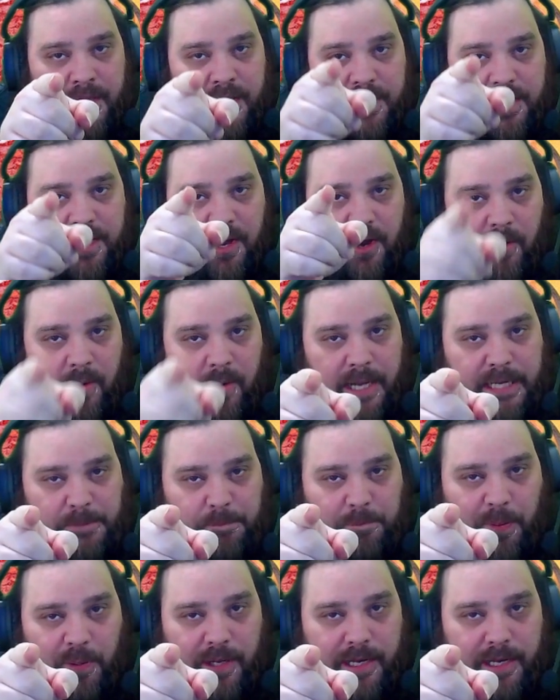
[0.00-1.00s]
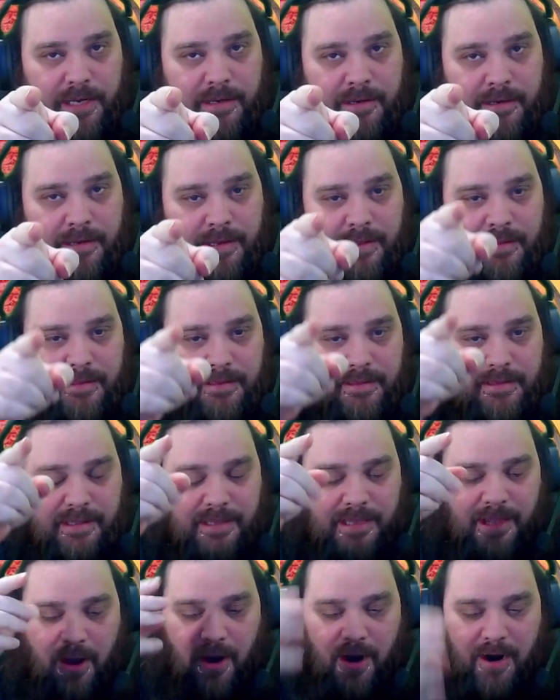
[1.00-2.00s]
You always putting the
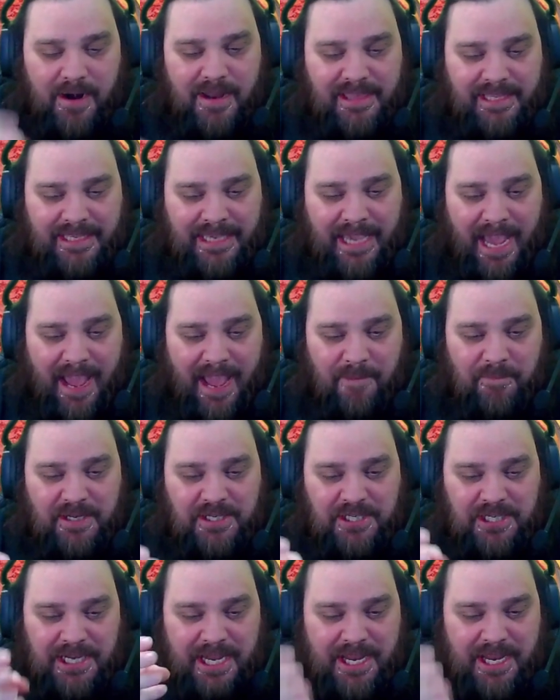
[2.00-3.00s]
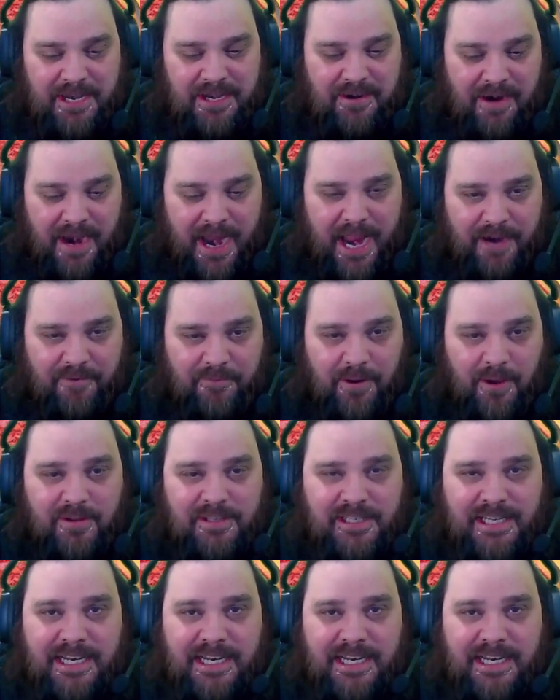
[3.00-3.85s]
heart of the cabbage in your egg rolls,